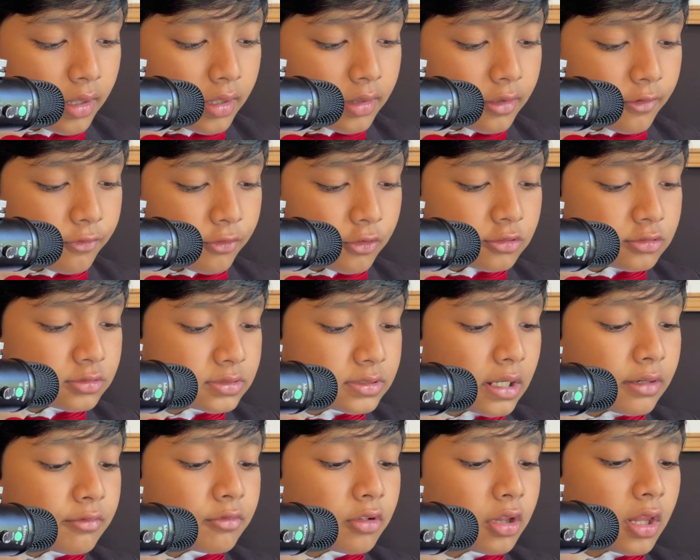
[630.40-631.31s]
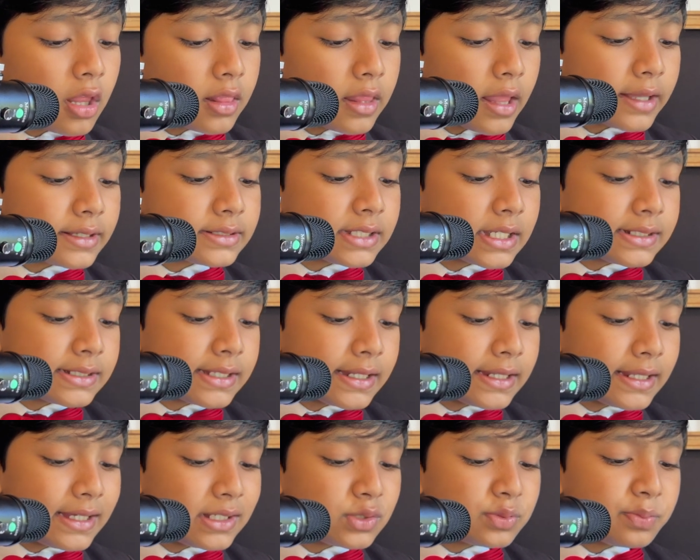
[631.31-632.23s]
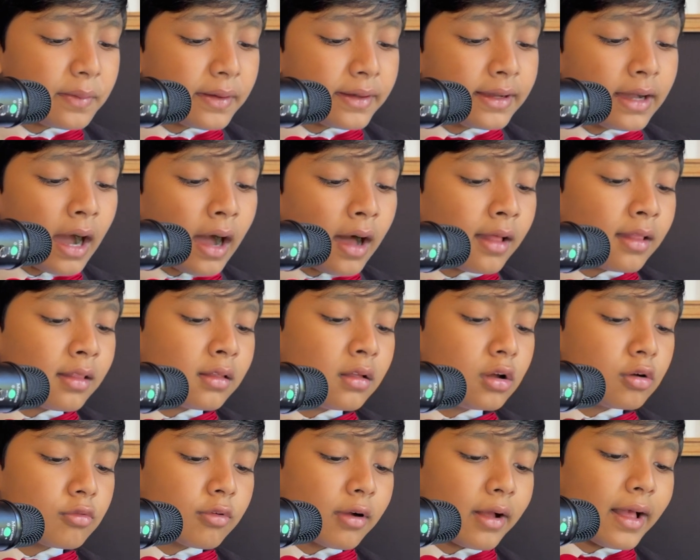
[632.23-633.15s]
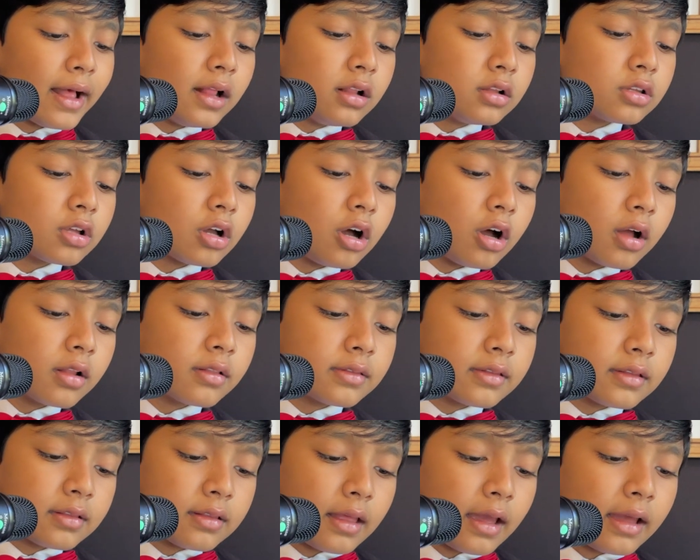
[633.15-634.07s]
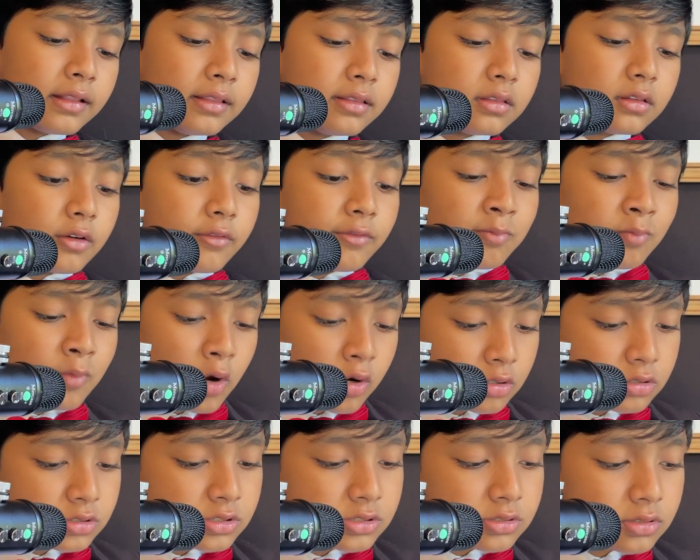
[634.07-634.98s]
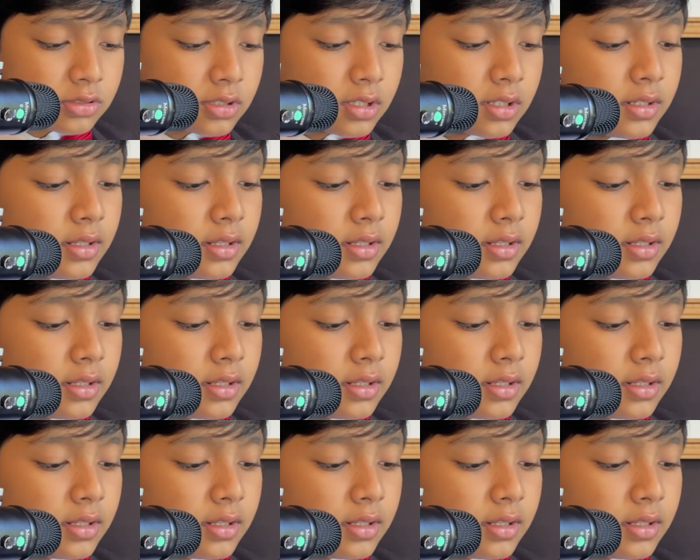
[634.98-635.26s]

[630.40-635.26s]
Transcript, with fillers: The first general elections in East Bengal were held on 10th of March.